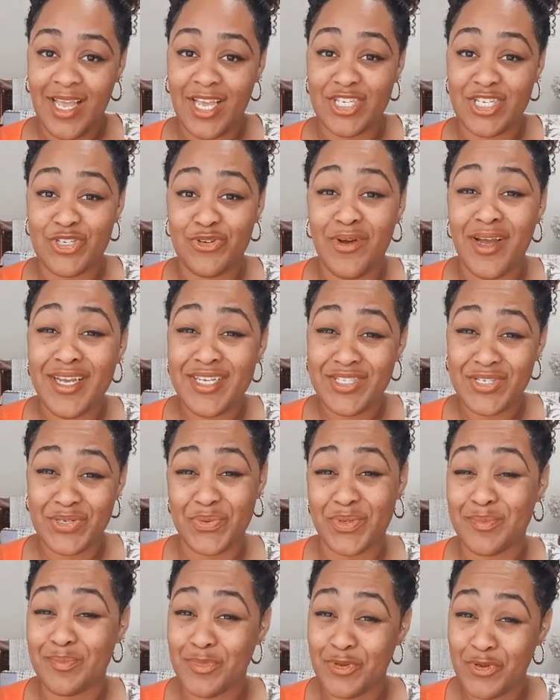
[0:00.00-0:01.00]
and trying to
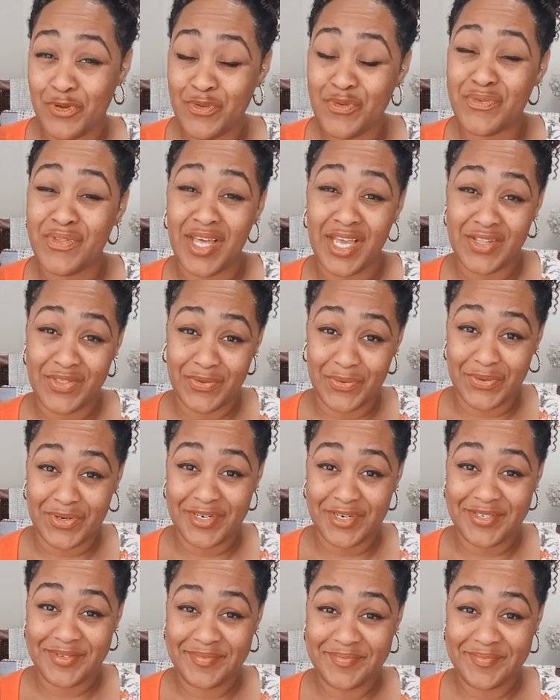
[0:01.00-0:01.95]
remove that thorn.